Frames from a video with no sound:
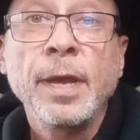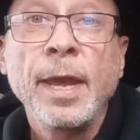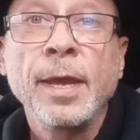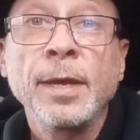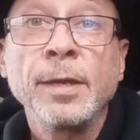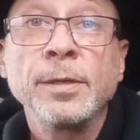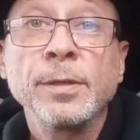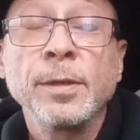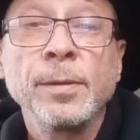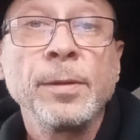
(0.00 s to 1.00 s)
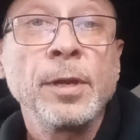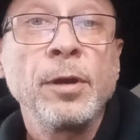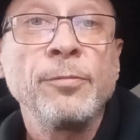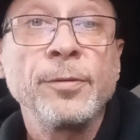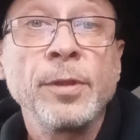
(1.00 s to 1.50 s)
And,
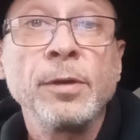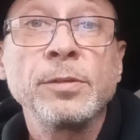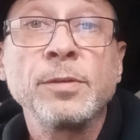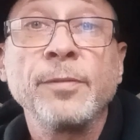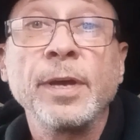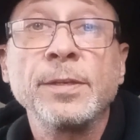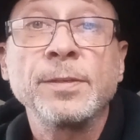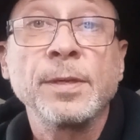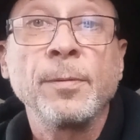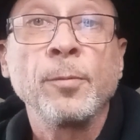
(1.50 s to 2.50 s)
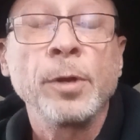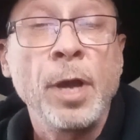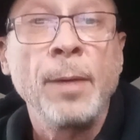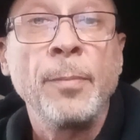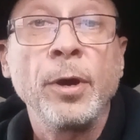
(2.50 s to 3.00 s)
for those of us that were
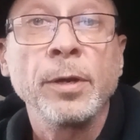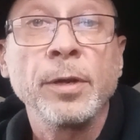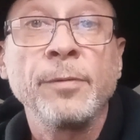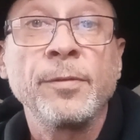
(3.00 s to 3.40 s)
not part of